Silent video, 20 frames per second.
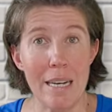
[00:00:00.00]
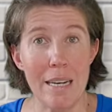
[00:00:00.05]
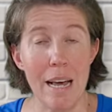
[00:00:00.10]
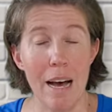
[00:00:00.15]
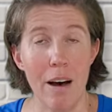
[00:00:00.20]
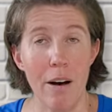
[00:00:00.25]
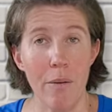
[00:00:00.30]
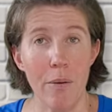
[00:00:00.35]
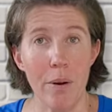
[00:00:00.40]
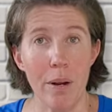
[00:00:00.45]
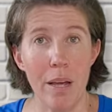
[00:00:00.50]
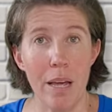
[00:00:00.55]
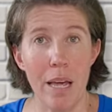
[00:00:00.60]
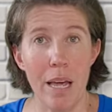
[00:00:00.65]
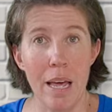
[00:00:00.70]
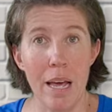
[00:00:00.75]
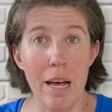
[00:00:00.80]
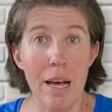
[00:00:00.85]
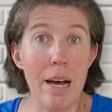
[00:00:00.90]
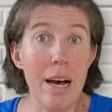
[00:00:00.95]
down.
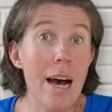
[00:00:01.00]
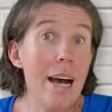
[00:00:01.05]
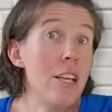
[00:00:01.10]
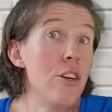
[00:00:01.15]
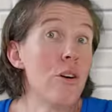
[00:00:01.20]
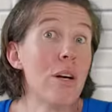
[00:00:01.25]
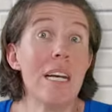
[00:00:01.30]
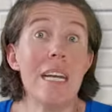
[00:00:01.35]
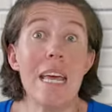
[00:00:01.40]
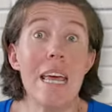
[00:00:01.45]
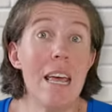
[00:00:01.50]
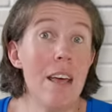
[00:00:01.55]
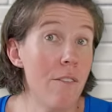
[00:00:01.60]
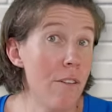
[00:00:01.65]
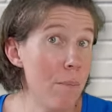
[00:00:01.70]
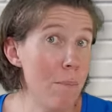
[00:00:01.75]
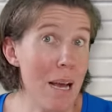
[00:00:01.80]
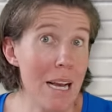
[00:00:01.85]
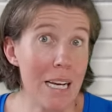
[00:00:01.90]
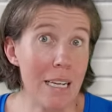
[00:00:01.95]
And you can
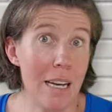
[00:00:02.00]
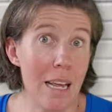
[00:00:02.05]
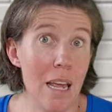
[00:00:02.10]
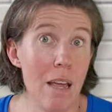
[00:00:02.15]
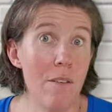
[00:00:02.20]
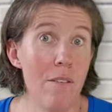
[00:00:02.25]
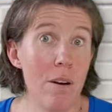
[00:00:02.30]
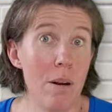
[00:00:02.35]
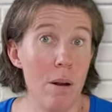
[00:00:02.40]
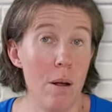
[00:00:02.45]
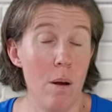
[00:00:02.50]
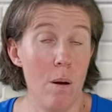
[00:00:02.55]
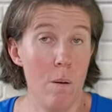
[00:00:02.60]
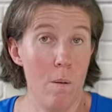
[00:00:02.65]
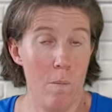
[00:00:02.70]
even make it even